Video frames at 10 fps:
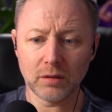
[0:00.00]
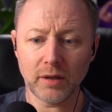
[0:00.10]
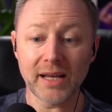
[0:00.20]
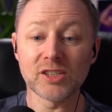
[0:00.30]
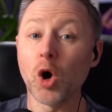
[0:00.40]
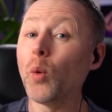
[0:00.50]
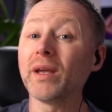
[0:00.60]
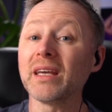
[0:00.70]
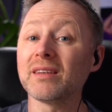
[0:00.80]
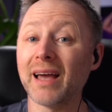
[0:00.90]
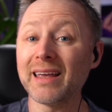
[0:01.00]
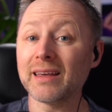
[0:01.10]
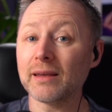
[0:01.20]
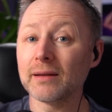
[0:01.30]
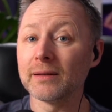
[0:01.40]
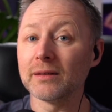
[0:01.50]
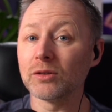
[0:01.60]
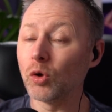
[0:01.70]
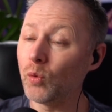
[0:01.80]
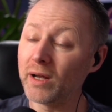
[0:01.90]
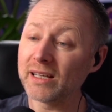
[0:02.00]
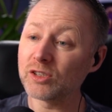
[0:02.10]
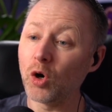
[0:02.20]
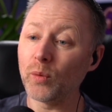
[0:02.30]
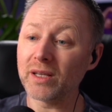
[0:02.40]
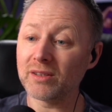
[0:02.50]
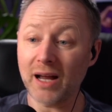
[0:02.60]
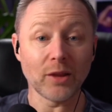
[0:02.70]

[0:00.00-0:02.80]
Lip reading: It's not what you think. Don't worry, it's not what you think.